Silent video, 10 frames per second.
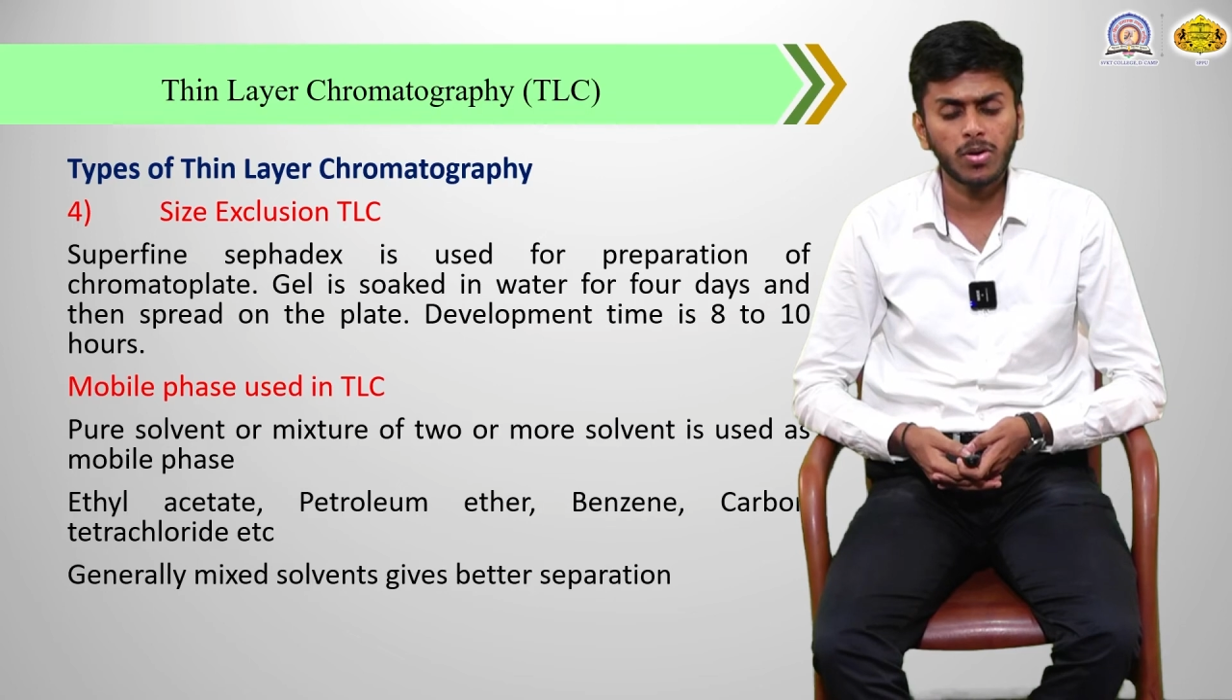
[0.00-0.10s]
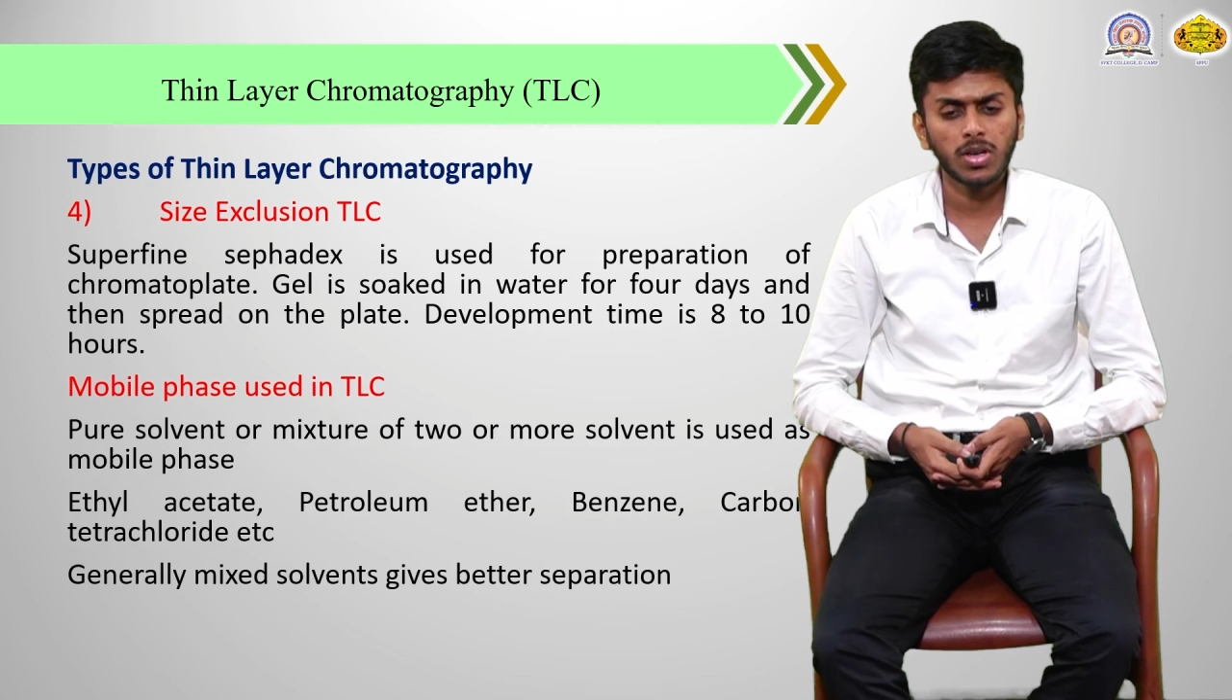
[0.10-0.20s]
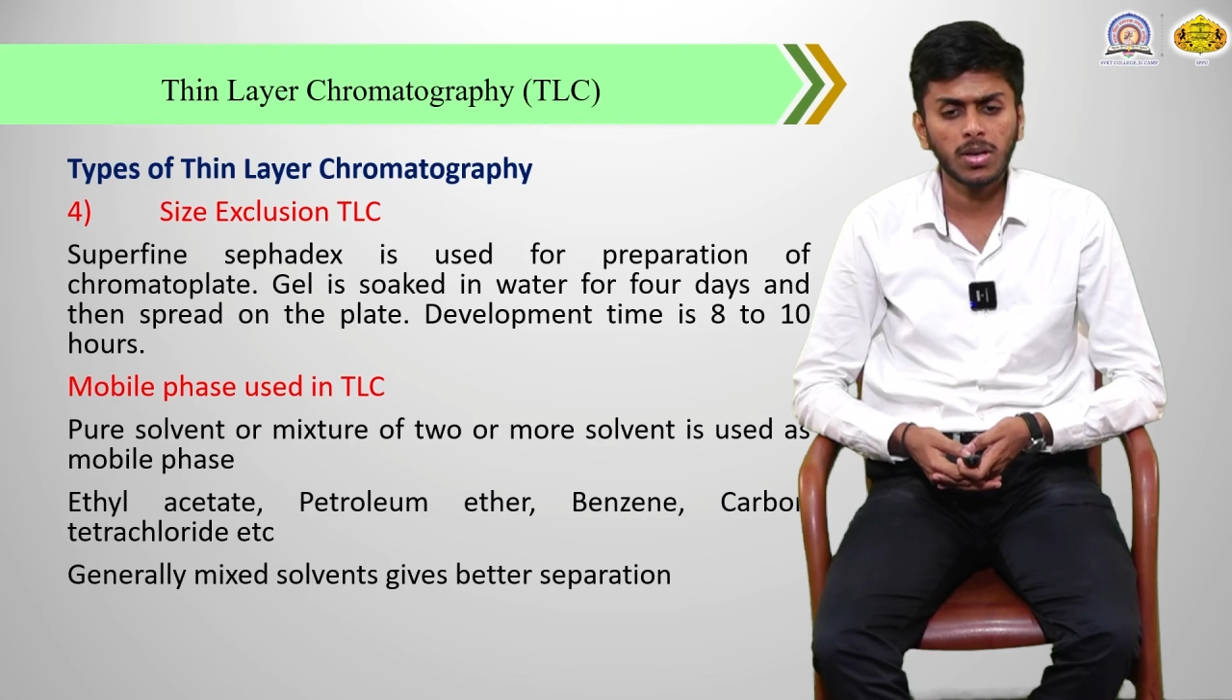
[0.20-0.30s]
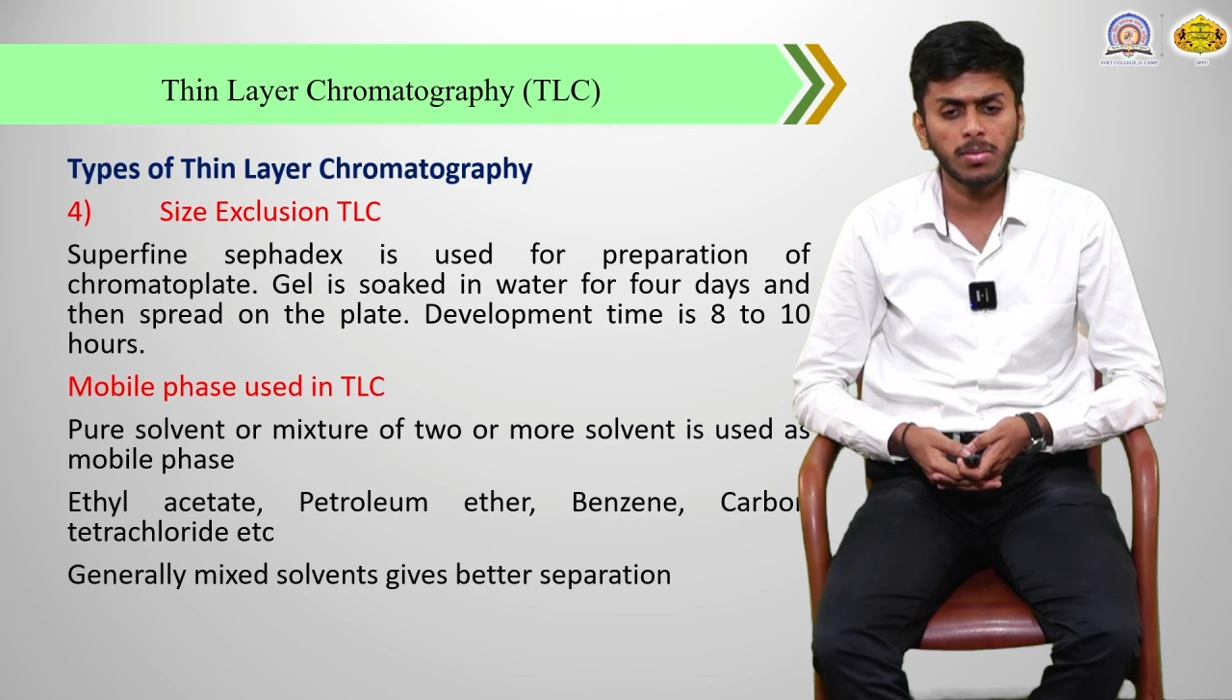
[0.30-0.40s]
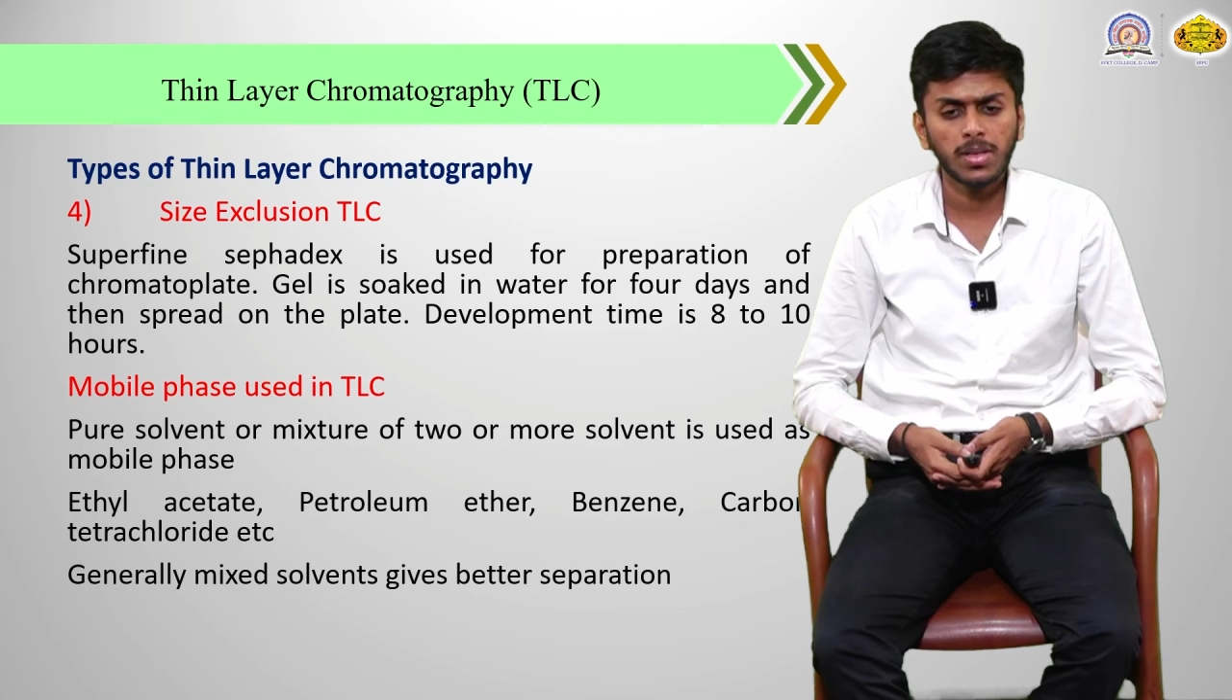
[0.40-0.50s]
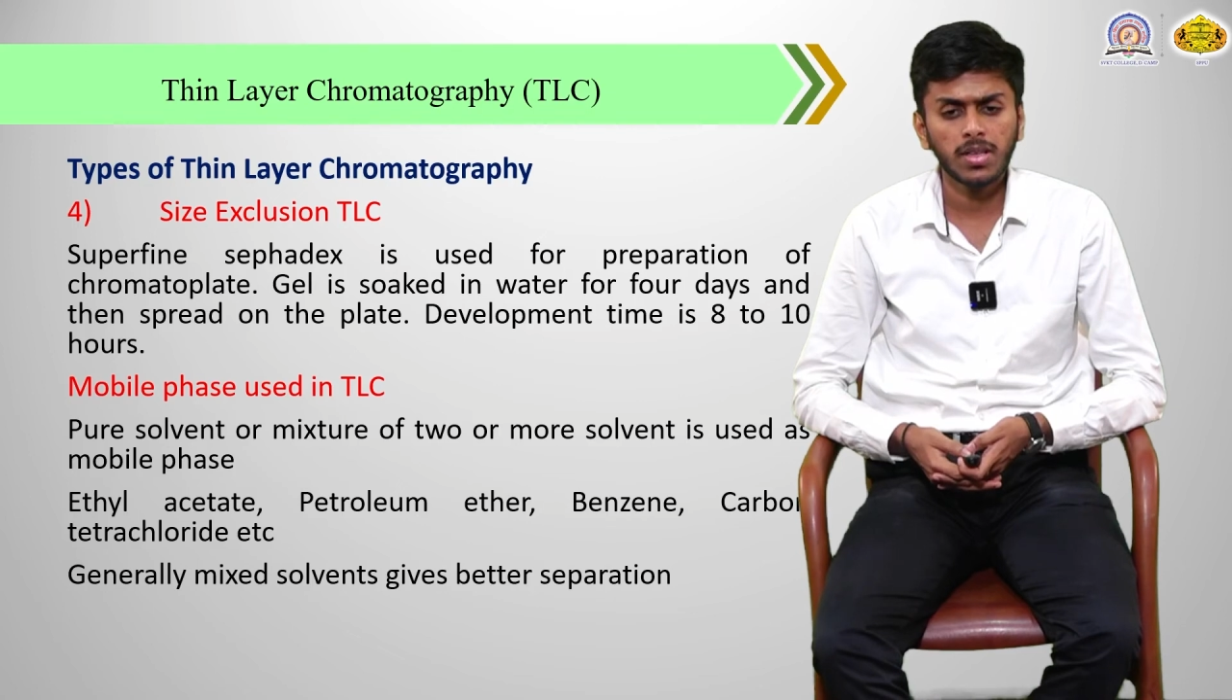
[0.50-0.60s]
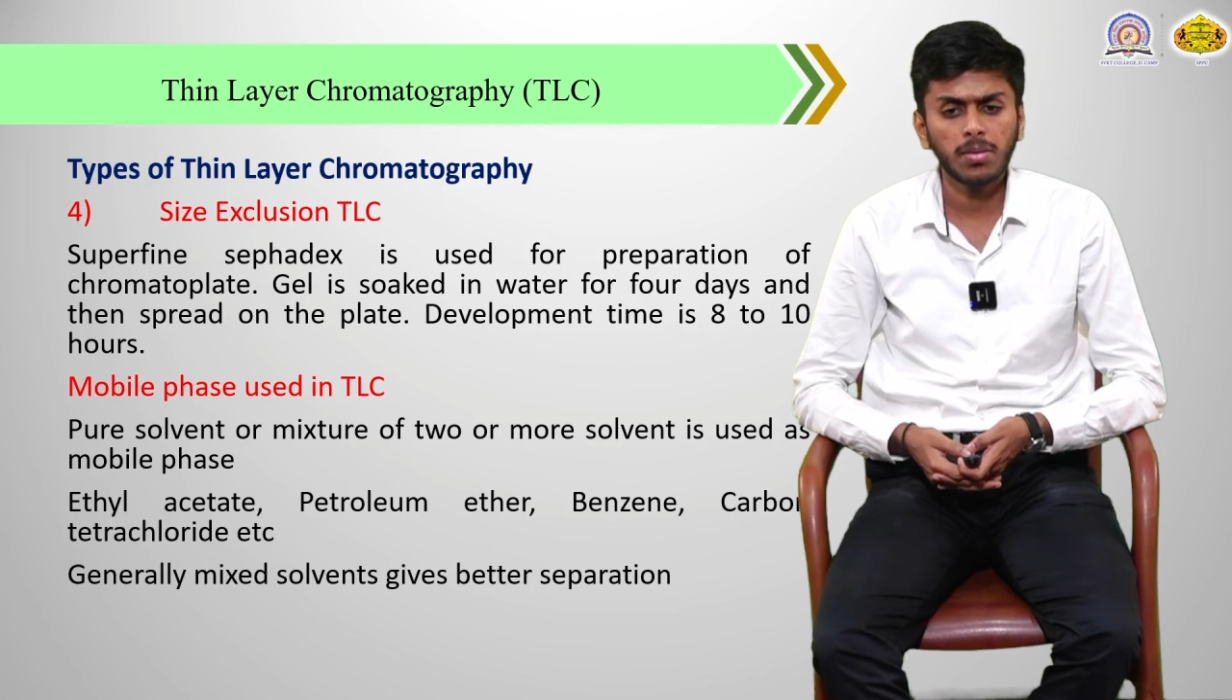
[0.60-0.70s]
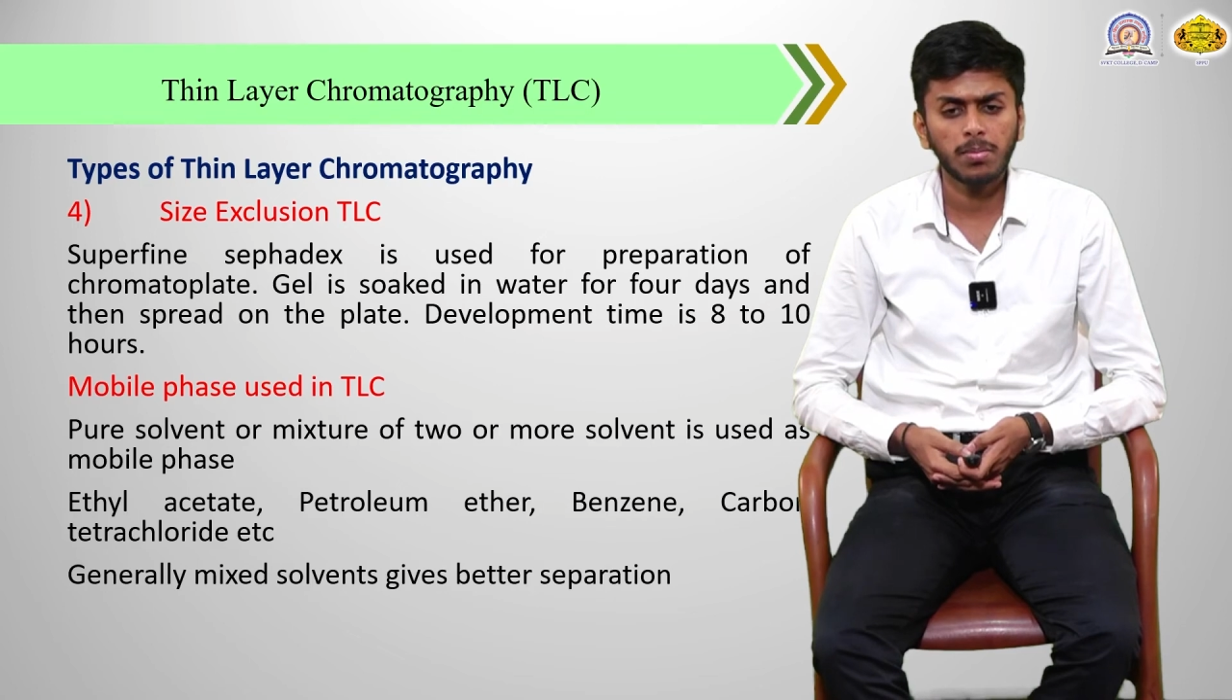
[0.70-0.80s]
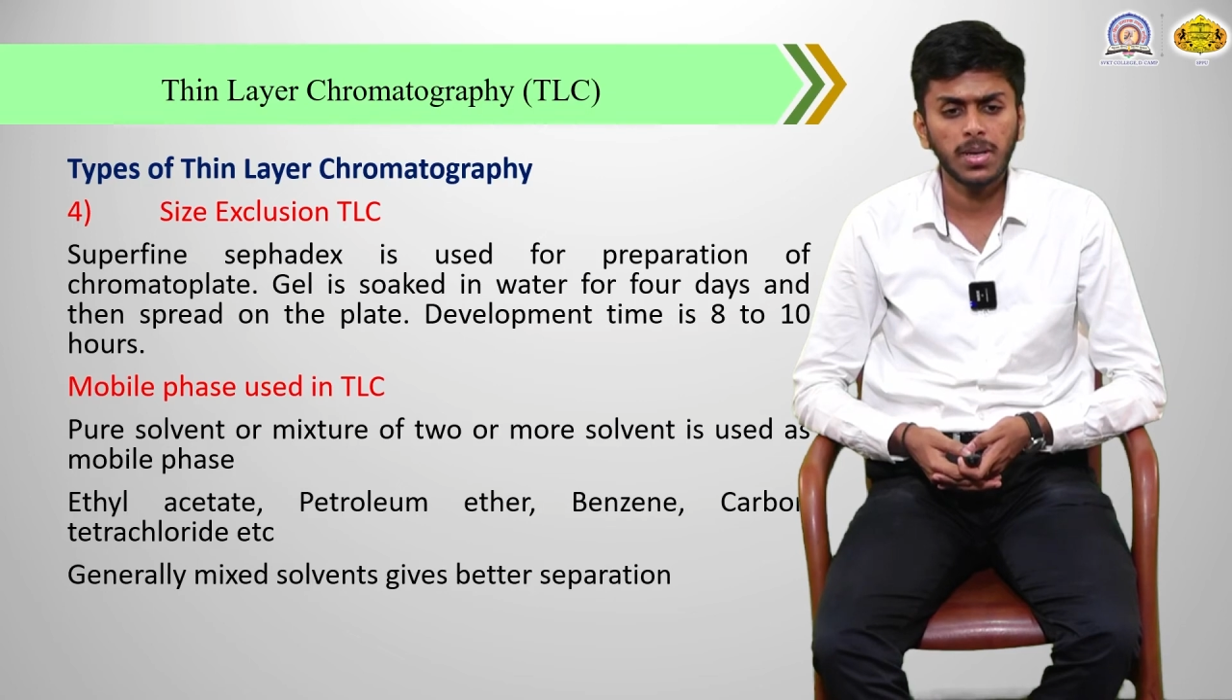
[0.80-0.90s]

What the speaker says: petroleum ether,